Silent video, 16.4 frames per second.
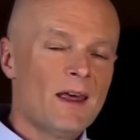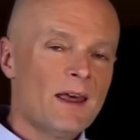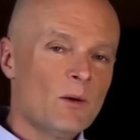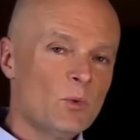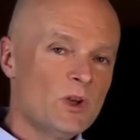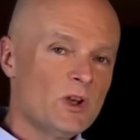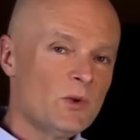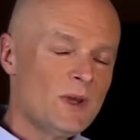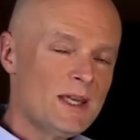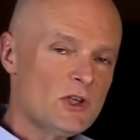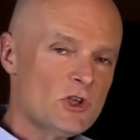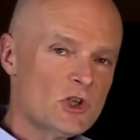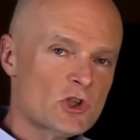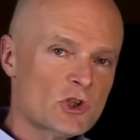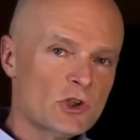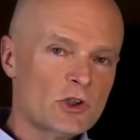And when you eat
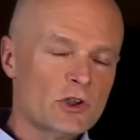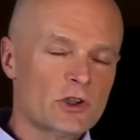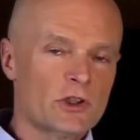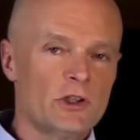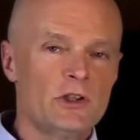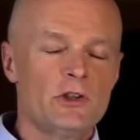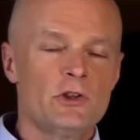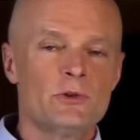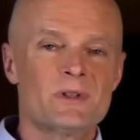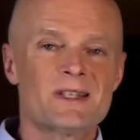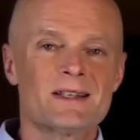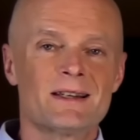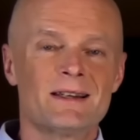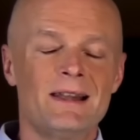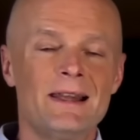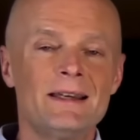sugar, you
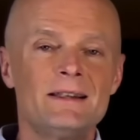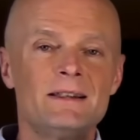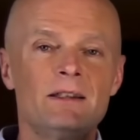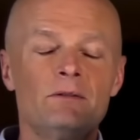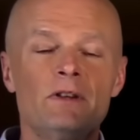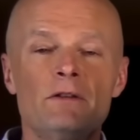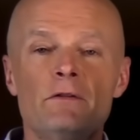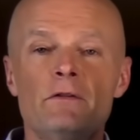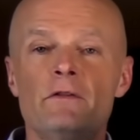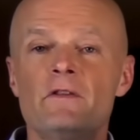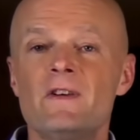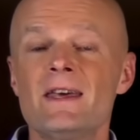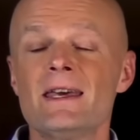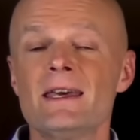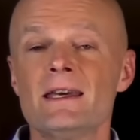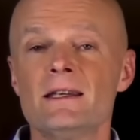selectively
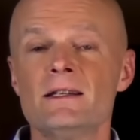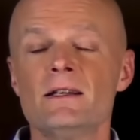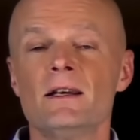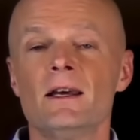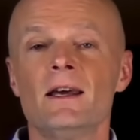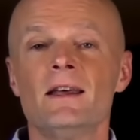feed